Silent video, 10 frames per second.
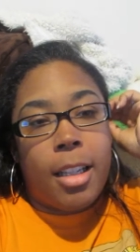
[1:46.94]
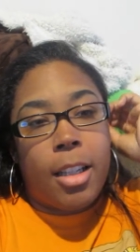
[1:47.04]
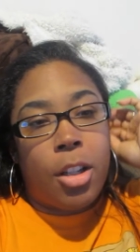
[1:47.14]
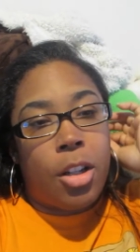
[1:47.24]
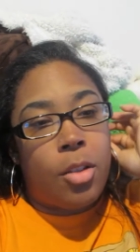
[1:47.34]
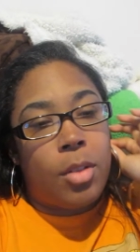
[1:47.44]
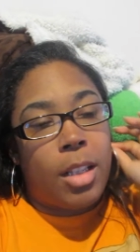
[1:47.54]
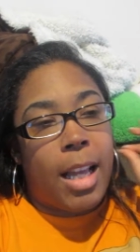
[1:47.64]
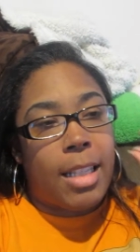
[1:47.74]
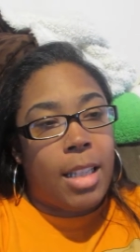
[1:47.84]
you know, the
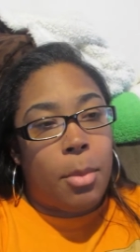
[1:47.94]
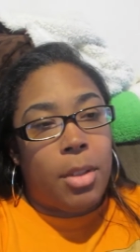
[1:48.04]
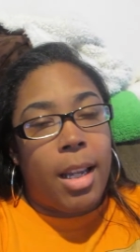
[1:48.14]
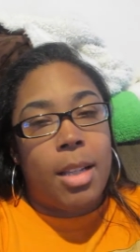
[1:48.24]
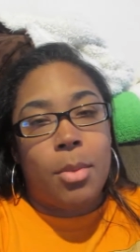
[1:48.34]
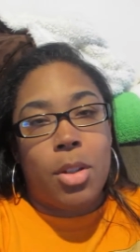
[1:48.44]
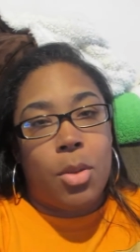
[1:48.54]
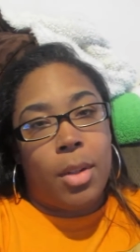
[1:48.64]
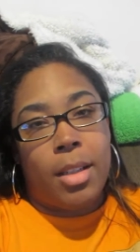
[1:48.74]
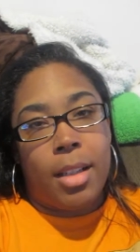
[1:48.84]
last couple days we
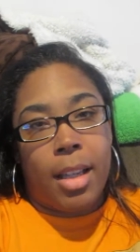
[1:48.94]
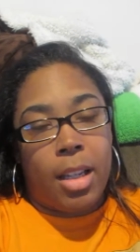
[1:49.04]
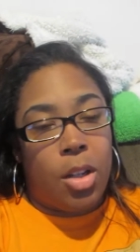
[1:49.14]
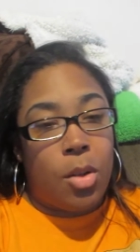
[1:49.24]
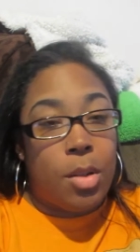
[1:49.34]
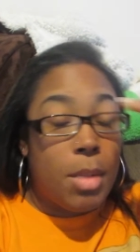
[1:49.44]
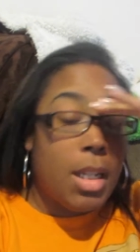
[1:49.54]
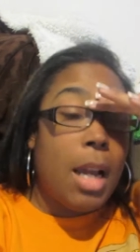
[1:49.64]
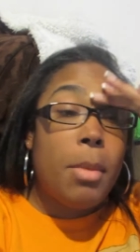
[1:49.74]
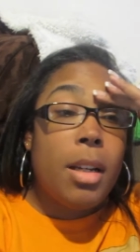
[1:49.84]
just wanted to, like, you know, spend
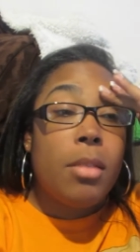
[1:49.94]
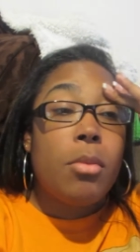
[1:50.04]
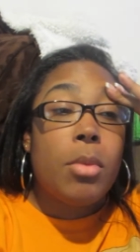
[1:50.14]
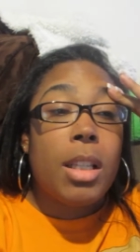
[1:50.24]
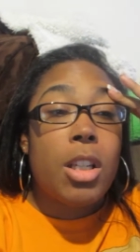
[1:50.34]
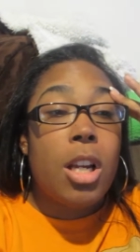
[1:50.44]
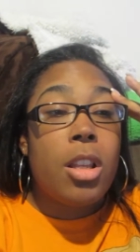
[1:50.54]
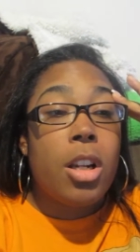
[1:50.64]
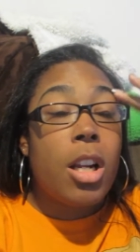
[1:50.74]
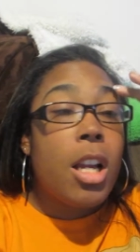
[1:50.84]
time with each
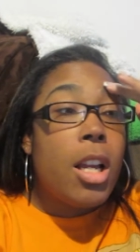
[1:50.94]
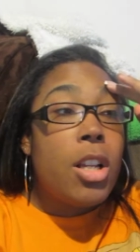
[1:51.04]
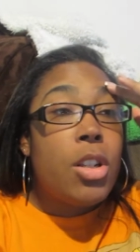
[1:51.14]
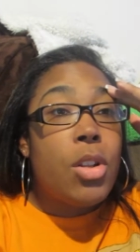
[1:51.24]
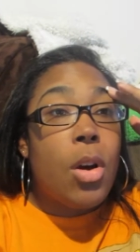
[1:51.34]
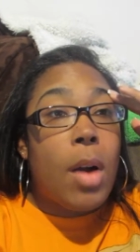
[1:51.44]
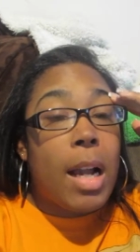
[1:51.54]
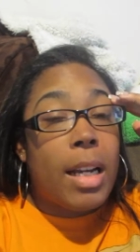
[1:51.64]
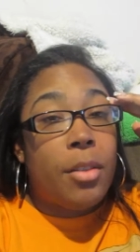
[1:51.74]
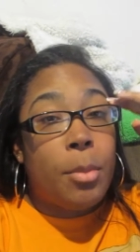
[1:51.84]
other, so
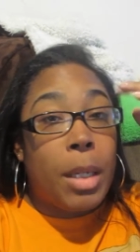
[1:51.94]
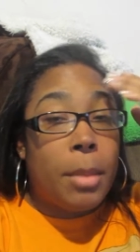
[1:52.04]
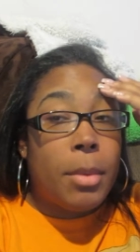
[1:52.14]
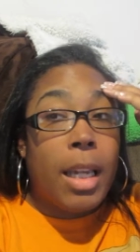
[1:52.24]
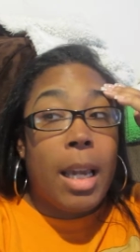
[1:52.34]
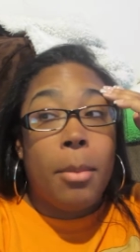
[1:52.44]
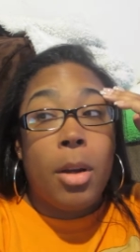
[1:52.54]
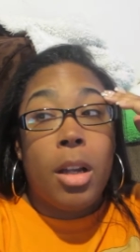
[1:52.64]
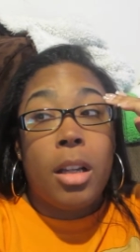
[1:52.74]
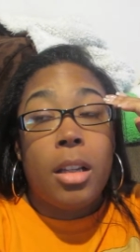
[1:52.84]
I didn't pick up the
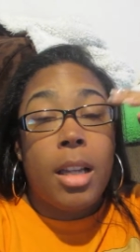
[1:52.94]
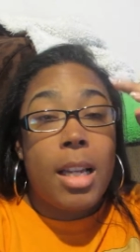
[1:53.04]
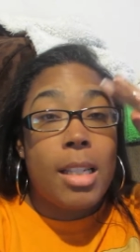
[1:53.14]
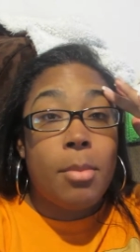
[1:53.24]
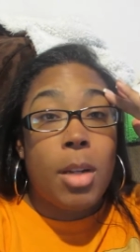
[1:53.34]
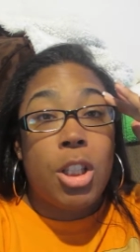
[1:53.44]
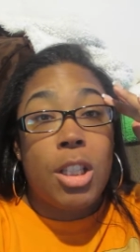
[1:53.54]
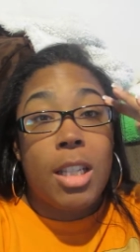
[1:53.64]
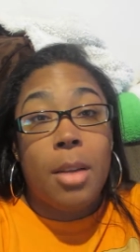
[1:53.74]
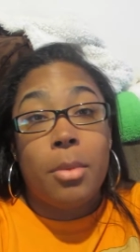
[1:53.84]
camera as much
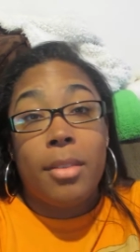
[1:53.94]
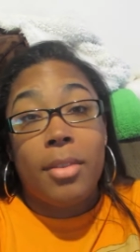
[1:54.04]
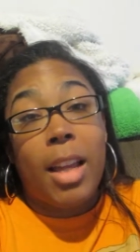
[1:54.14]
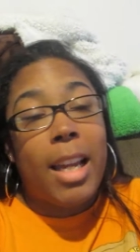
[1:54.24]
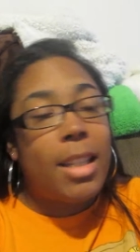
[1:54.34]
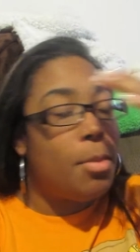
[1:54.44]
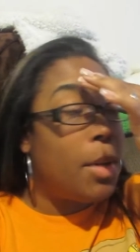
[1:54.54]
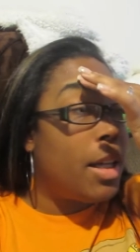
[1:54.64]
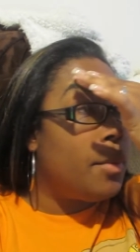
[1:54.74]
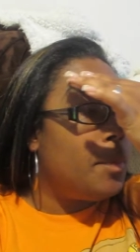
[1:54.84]
as I would have liked,
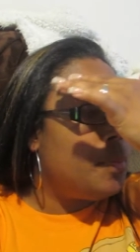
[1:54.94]
but